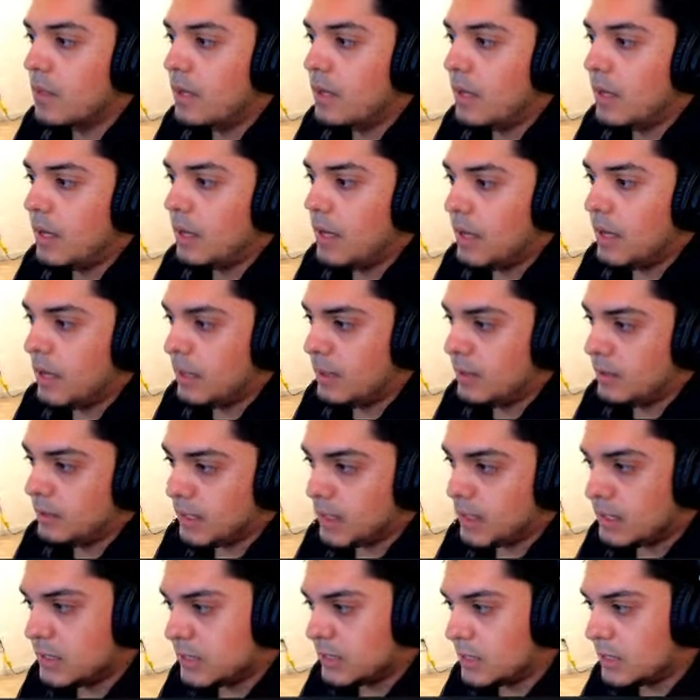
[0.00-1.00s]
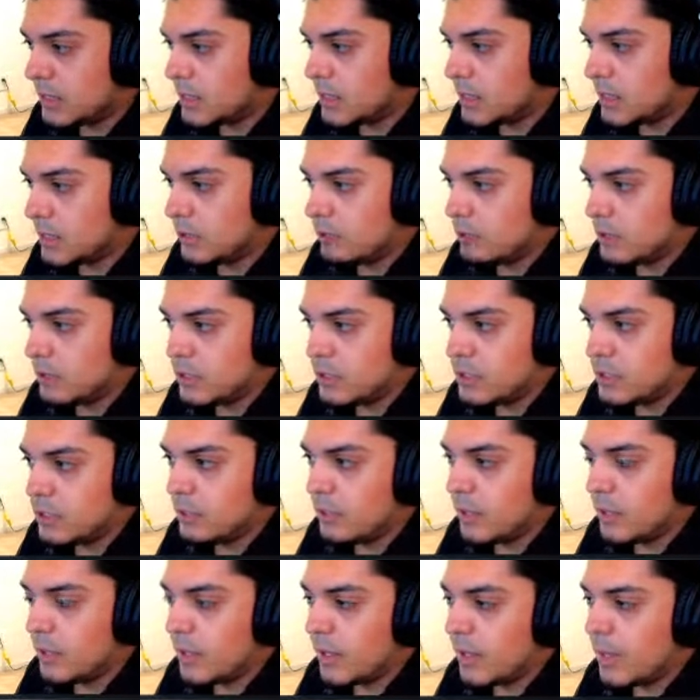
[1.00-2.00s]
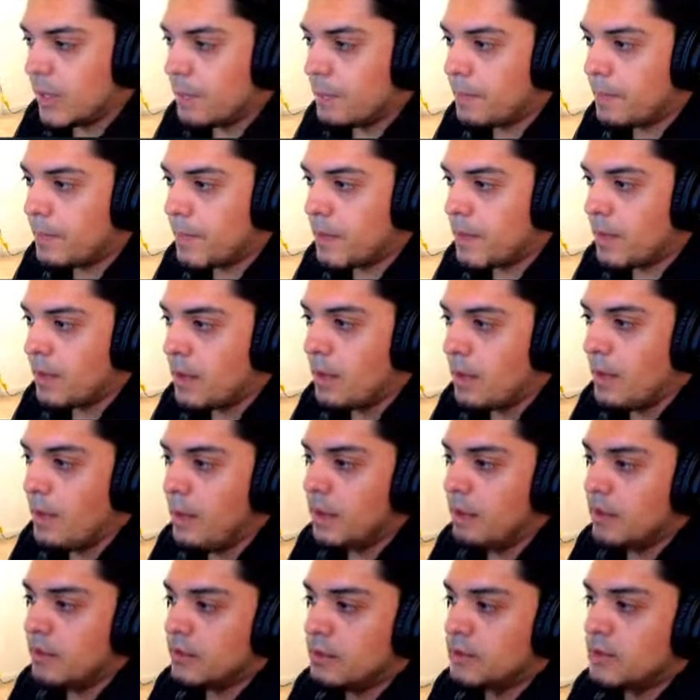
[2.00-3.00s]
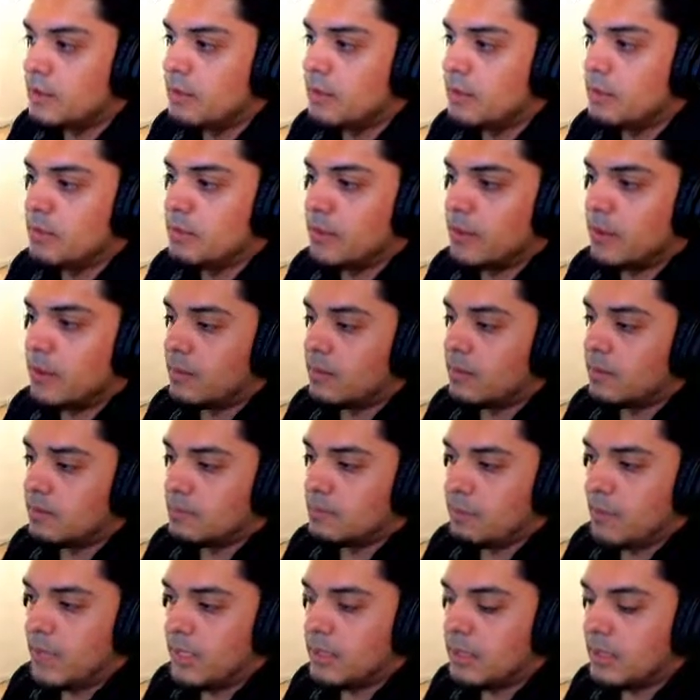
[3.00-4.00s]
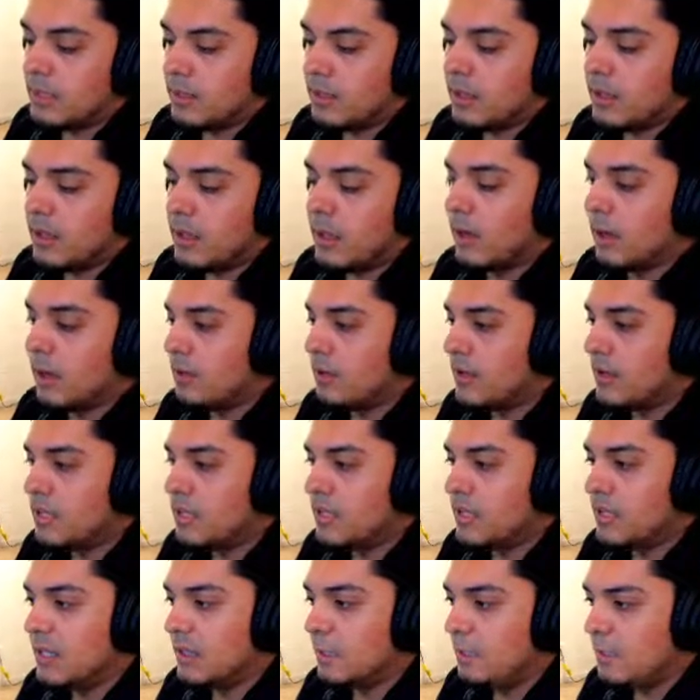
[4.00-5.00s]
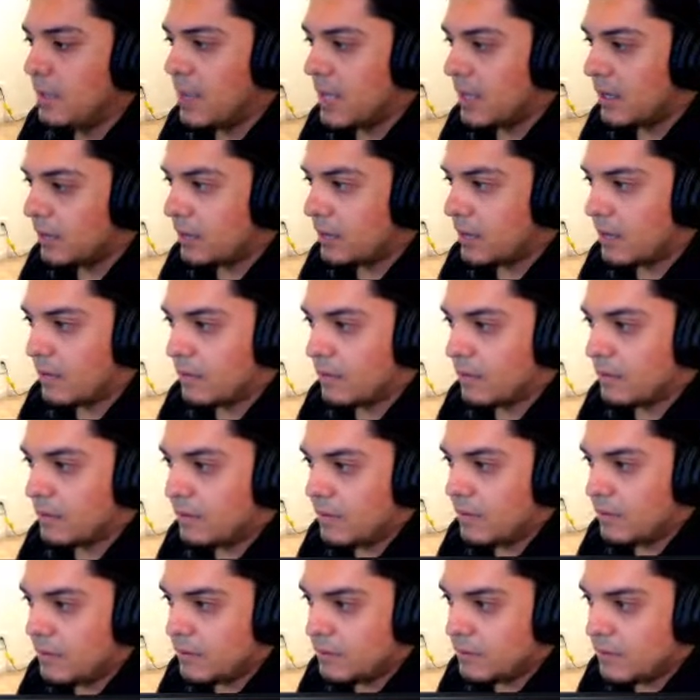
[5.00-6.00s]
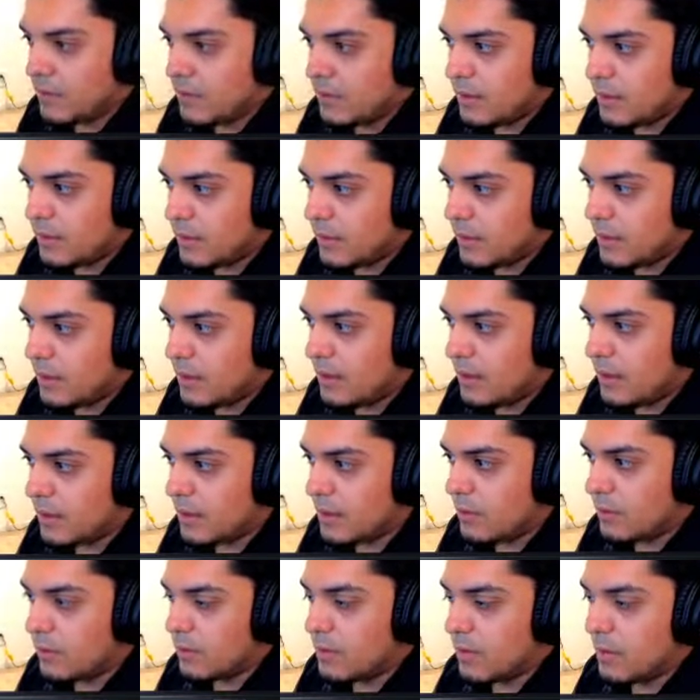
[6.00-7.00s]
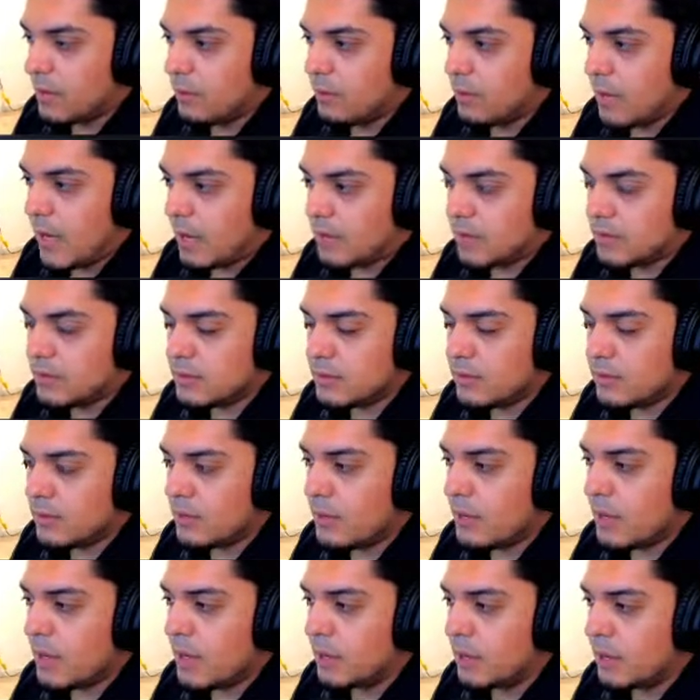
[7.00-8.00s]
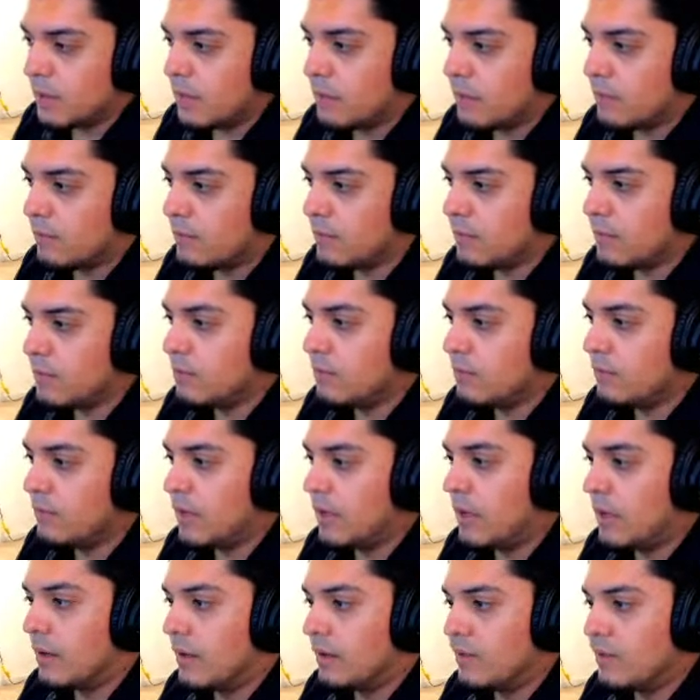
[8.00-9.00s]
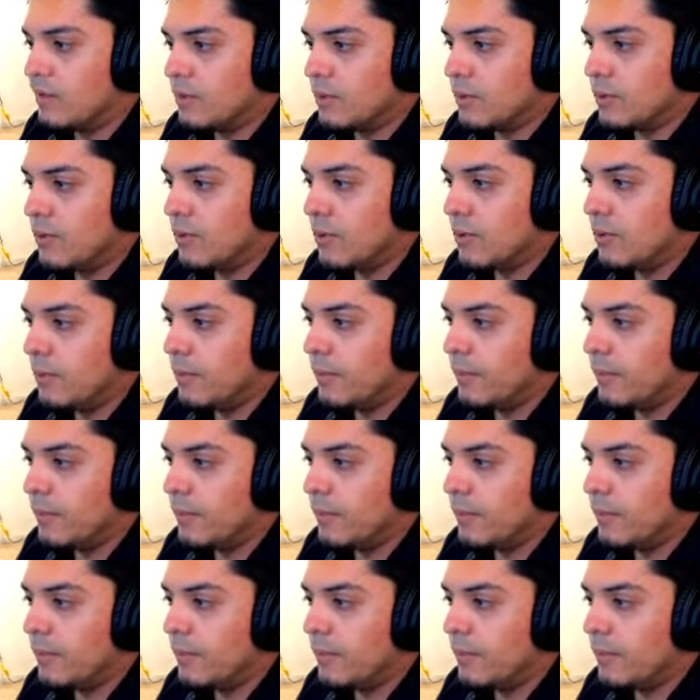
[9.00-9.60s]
And that's essentially what it's showing here. So by basically increasing the magnetic field, or the magnitude of the magnetic field, we can control